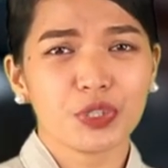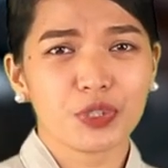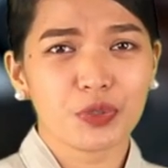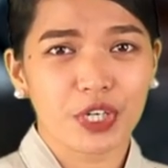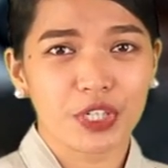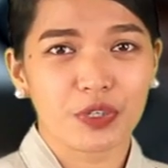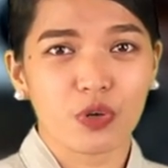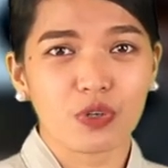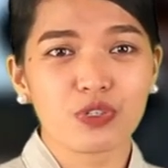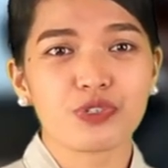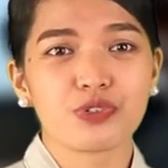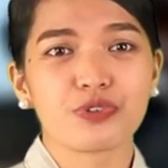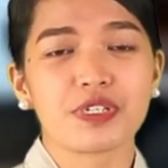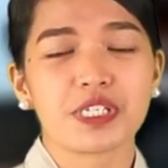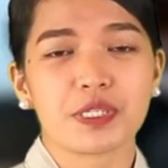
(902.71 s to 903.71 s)
You are
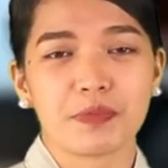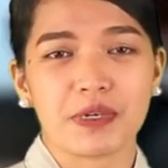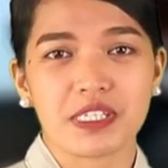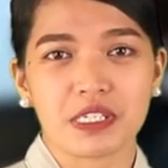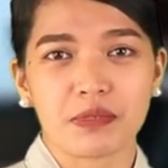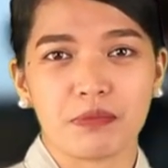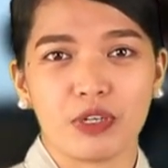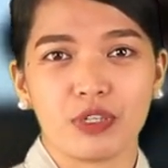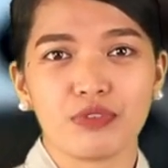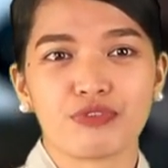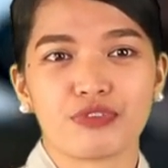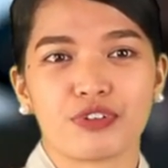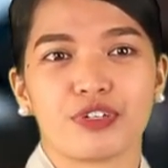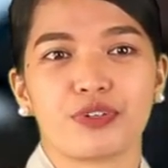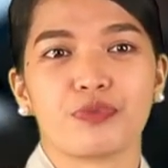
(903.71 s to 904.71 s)
also responsible
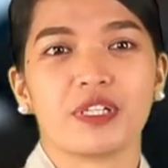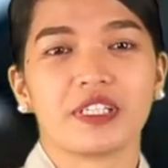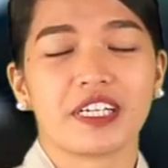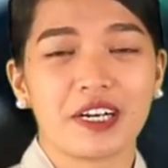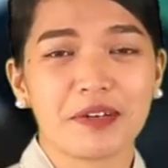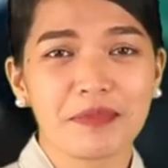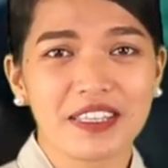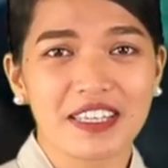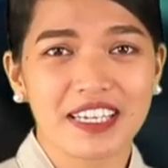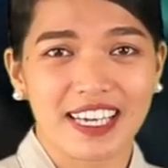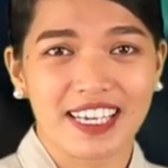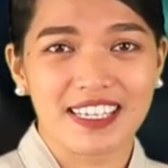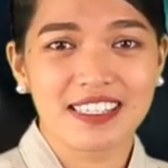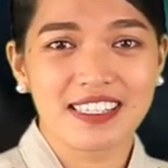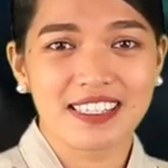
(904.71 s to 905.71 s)
for welcoming the
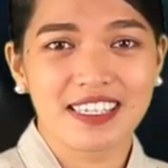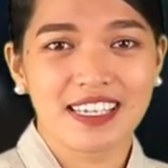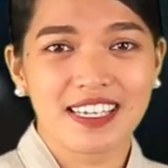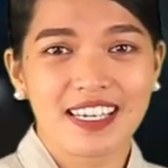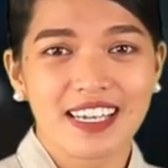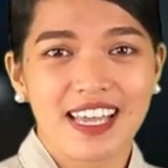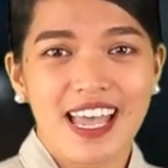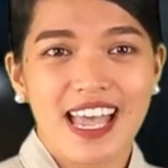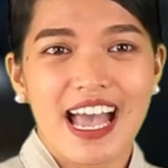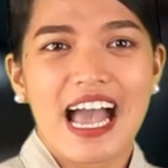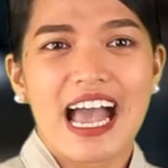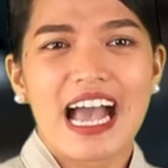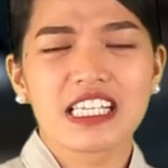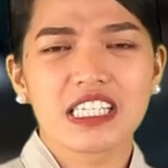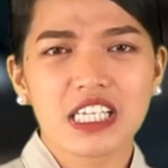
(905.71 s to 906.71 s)
guests
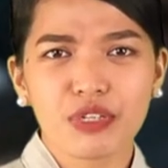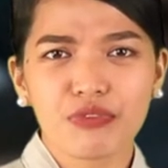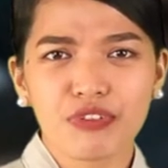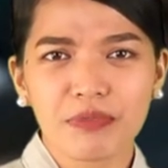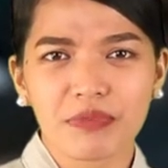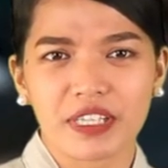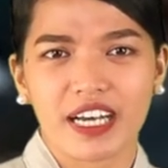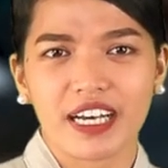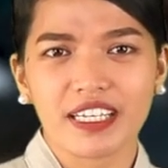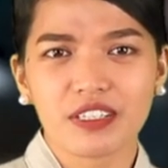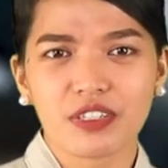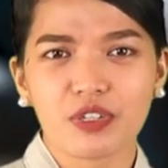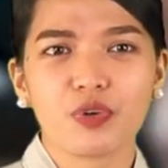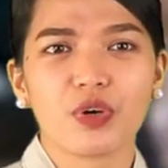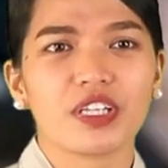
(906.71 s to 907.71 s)
Aside from
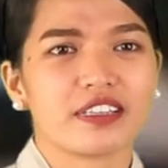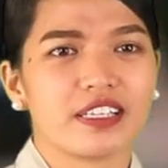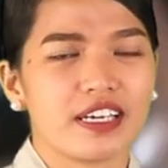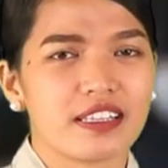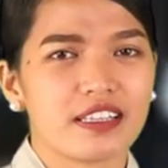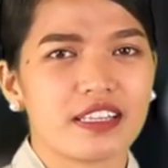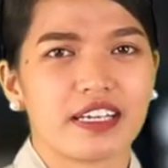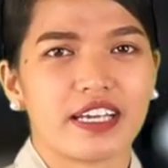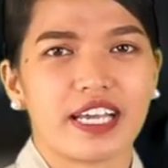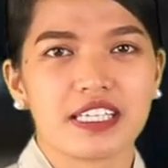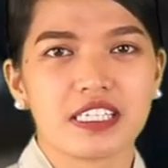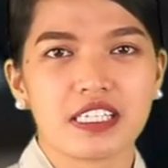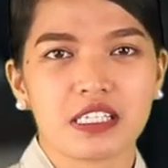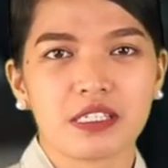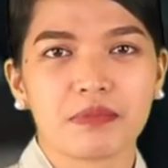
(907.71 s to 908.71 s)
that, you attend the
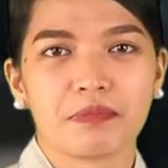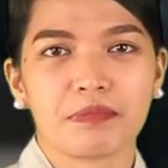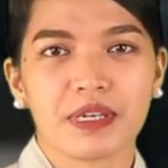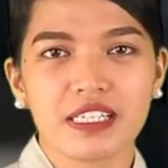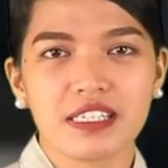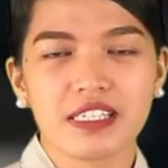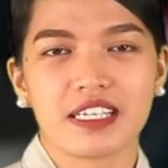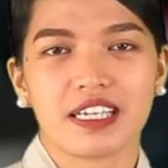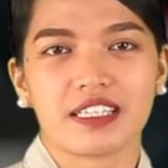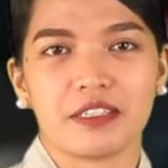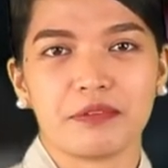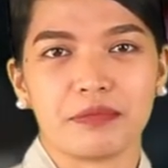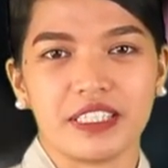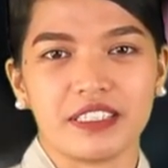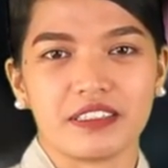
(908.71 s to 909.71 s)
guest's bill
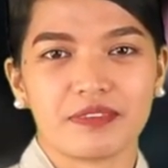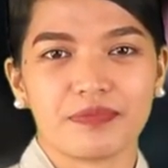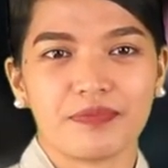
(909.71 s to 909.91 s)
settlement.